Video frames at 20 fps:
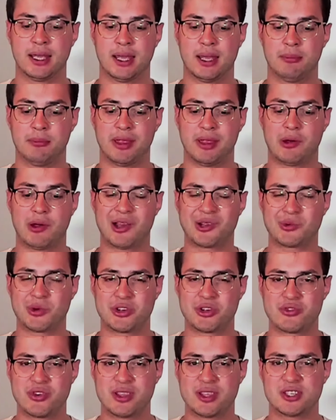Now, how
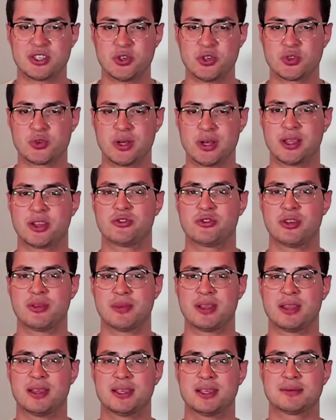do we treat this? Usually the
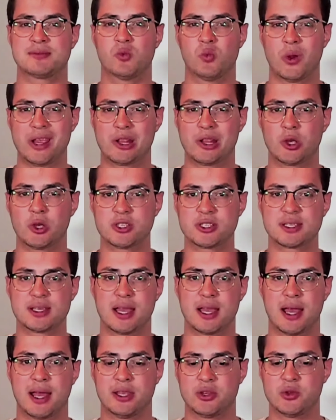treatment is weight
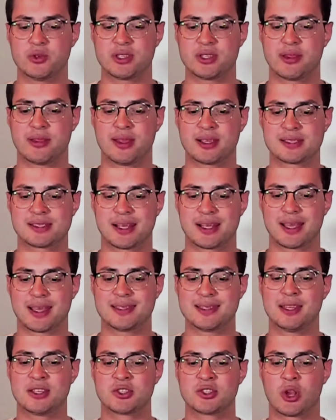loss and using things like
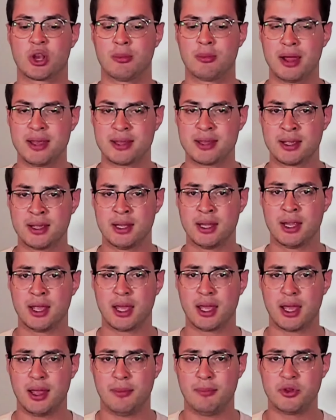acetazolamide.
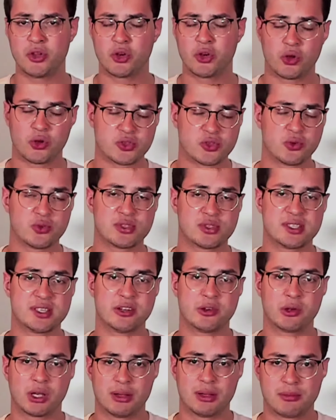You could also do
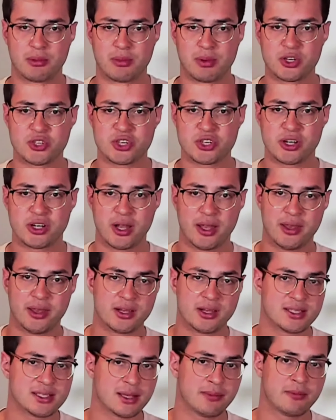serial lumbar puncture,
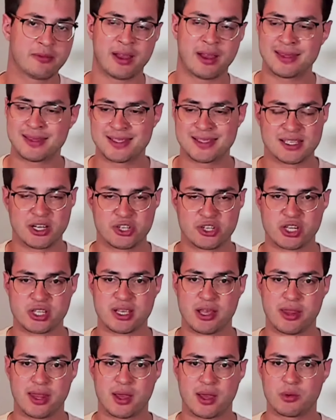and there's some fancy
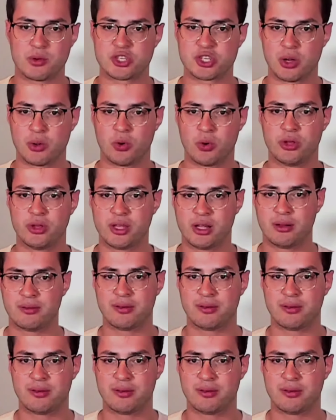surgeries out there which I won't